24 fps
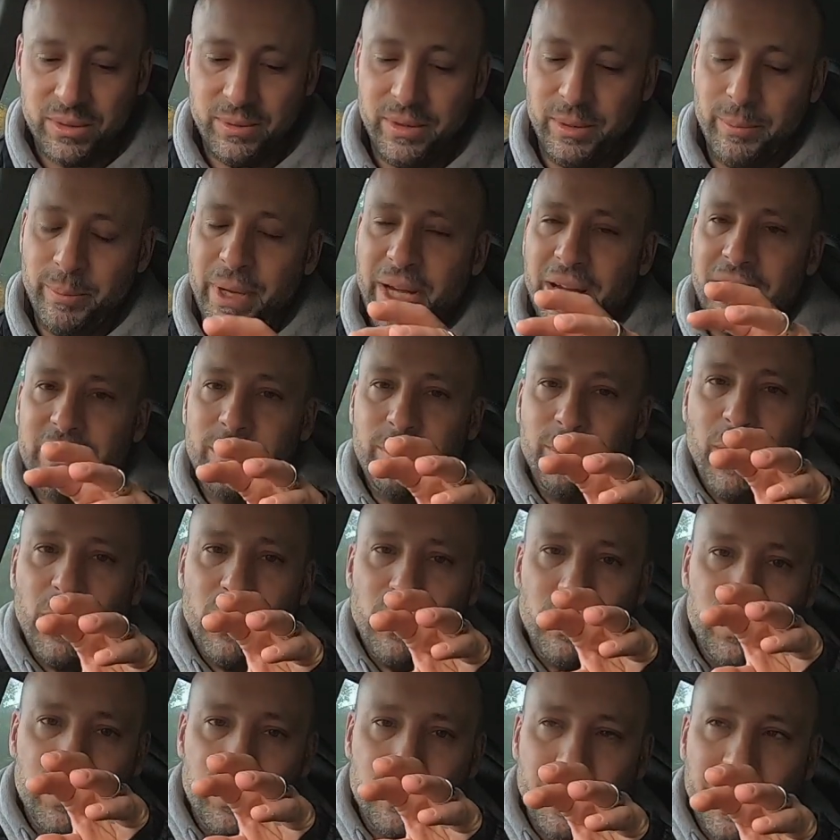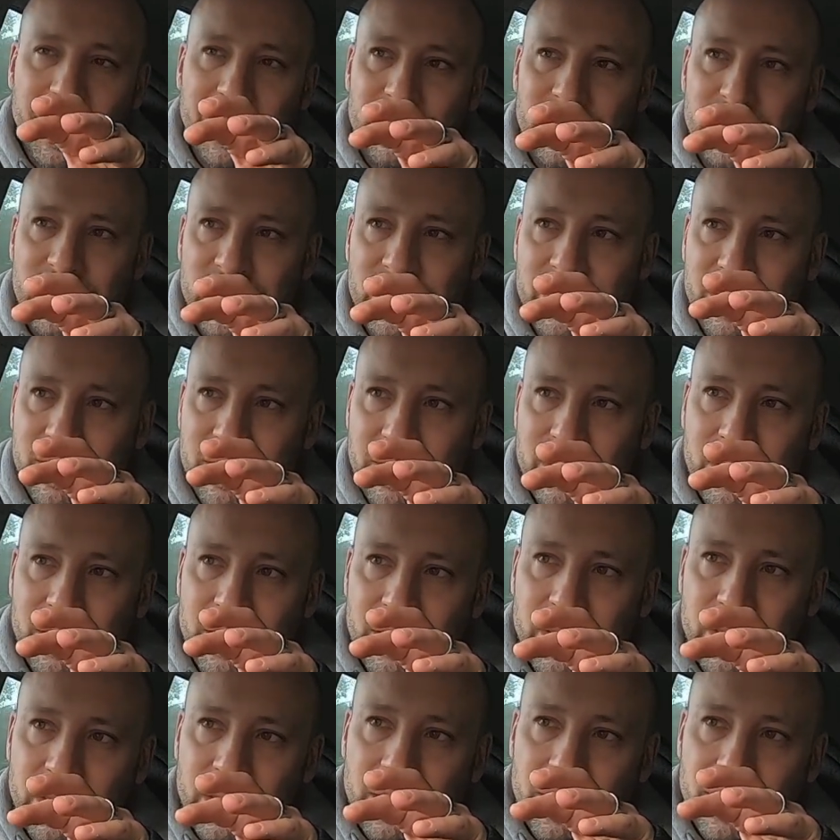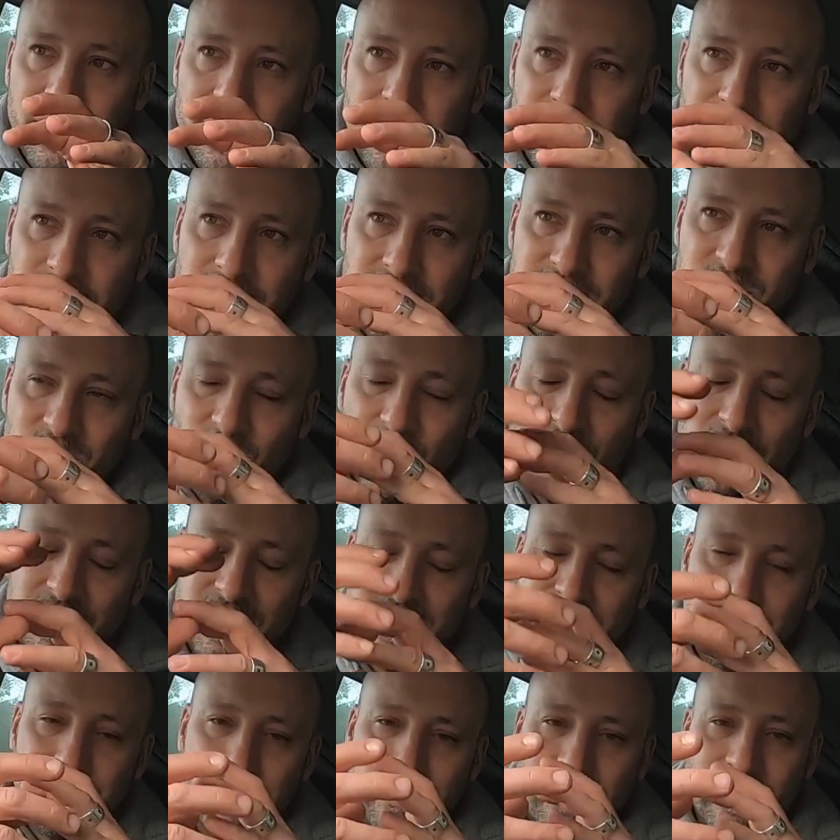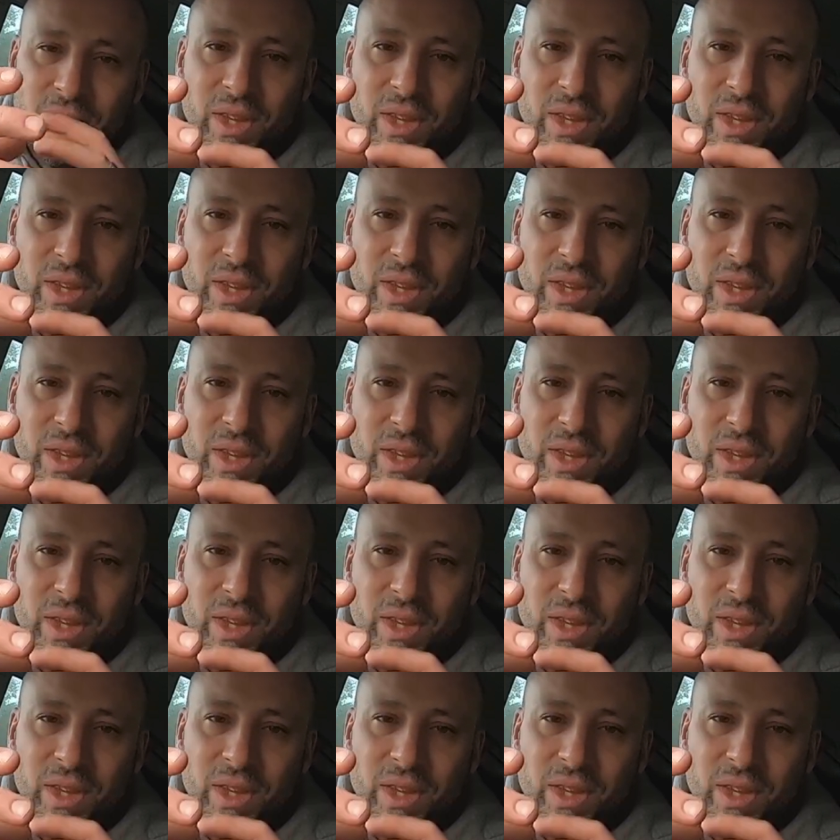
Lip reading: The motor's mounted, it's got this